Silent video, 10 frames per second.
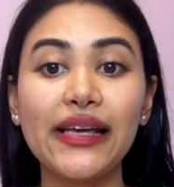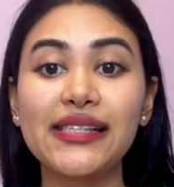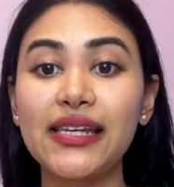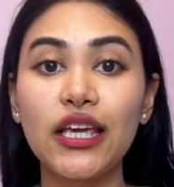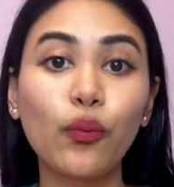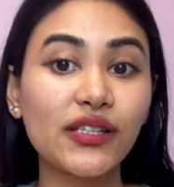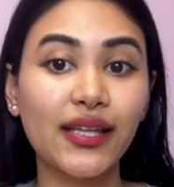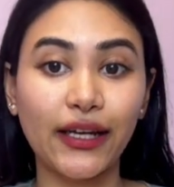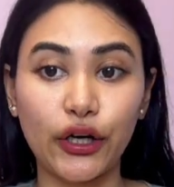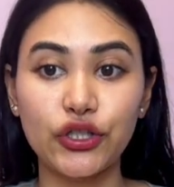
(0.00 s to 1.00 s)
isn't equal to
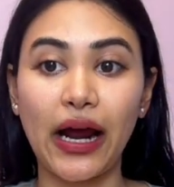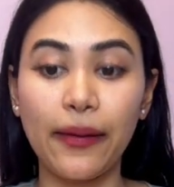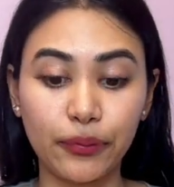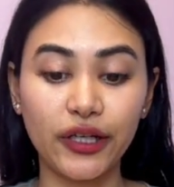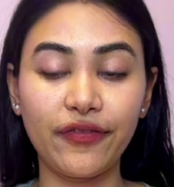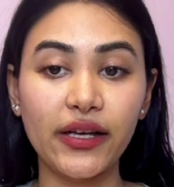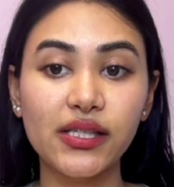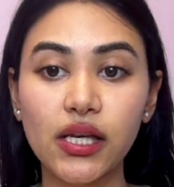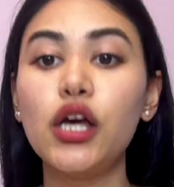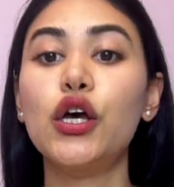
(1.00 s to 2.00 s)
the character at prefix,